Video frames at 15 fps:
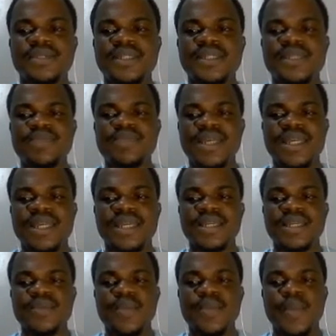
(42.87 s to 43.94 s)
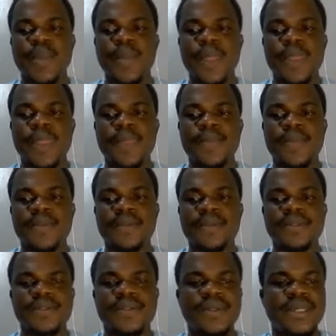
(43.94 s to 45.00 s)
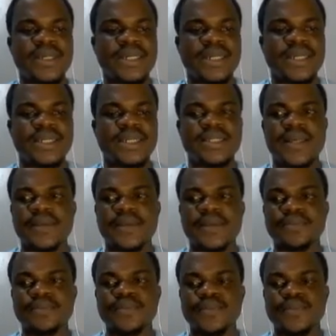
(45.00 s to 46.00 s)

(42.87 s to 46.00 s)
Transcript: speaking during the exam.